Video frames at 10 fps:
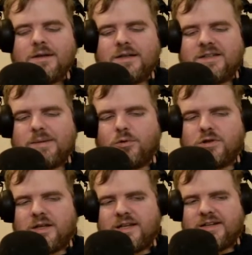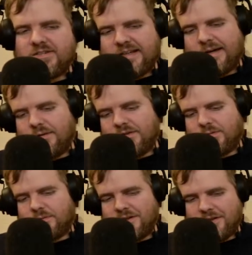Enable click sound.
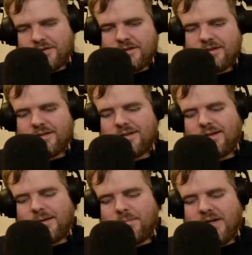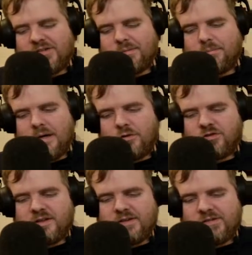That's pretty good. Makes a
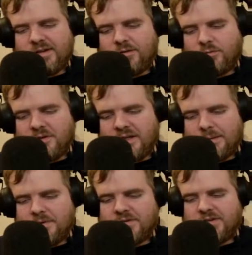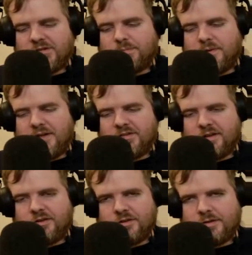mouse click sound when an image is placed
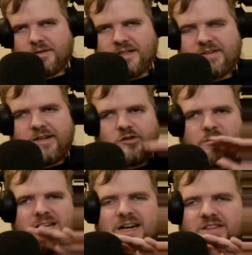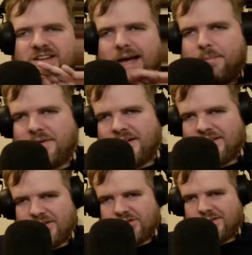on your grid. That tells me that it's happened, and
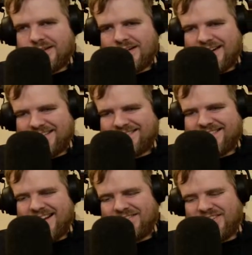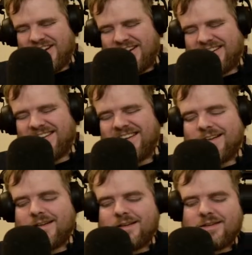it's also very nice and satisfying.
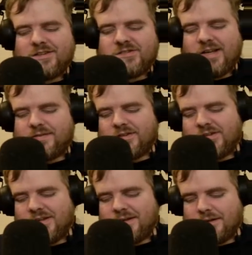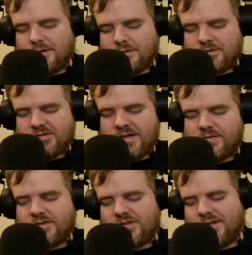7TV
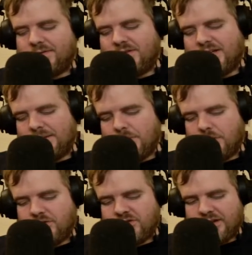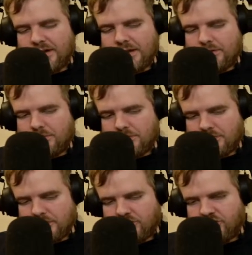emotes auto
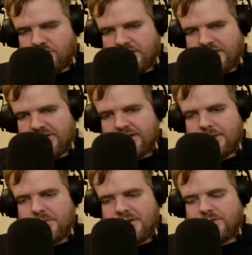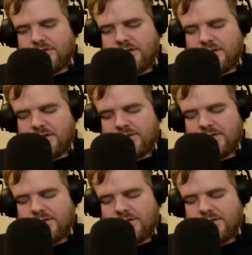approval. Sure, that's on by default.